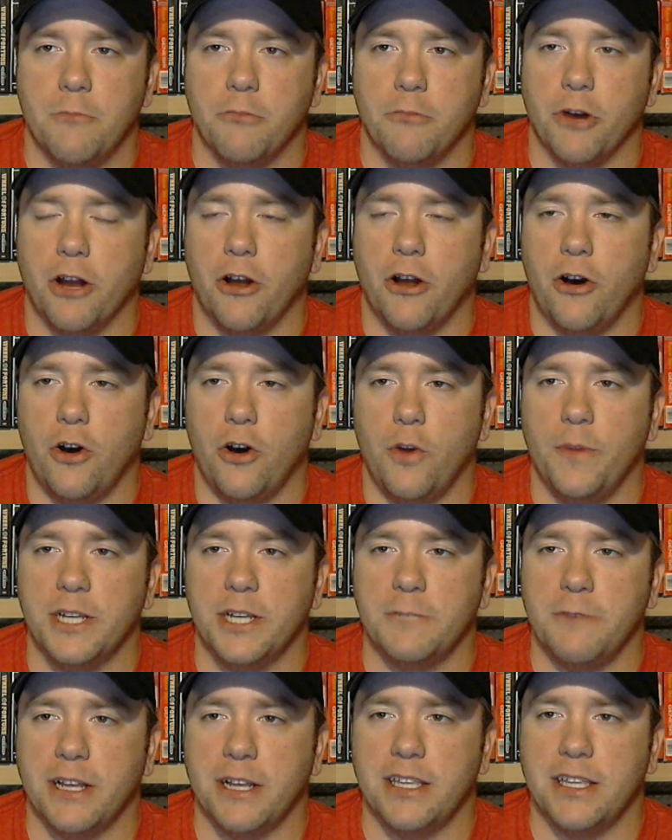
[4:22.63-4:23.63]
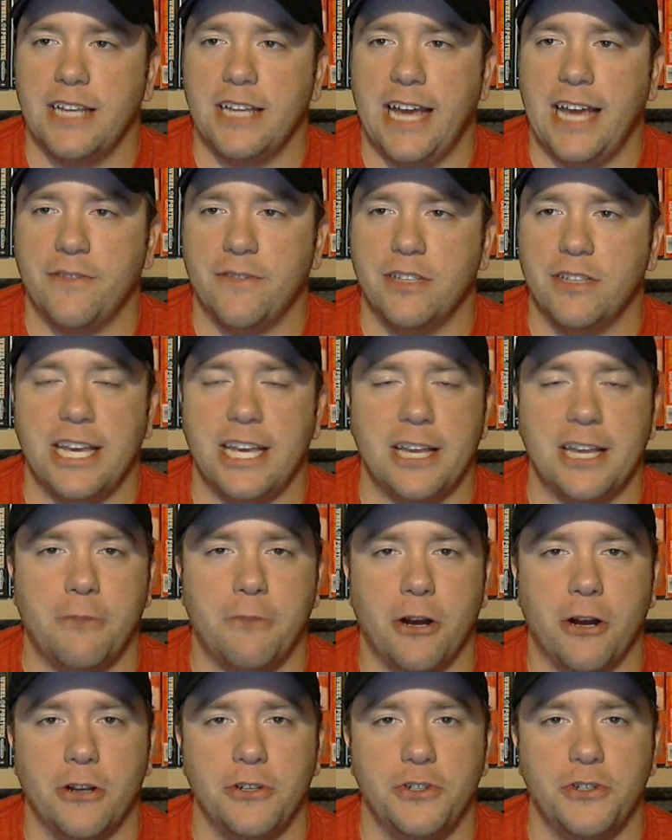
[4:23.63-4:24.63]
brought it home expecting to have to take it
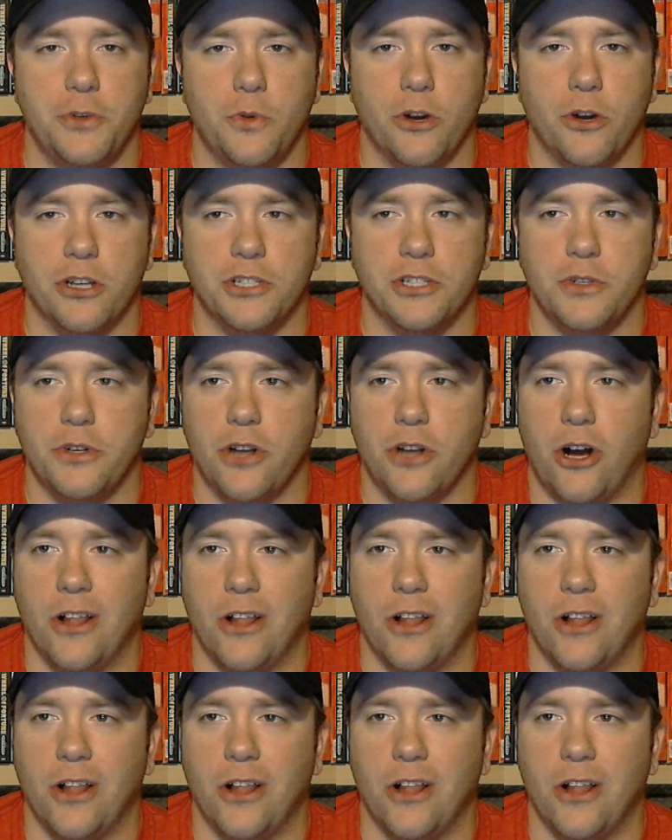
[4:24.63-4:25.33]
apart and do work to it.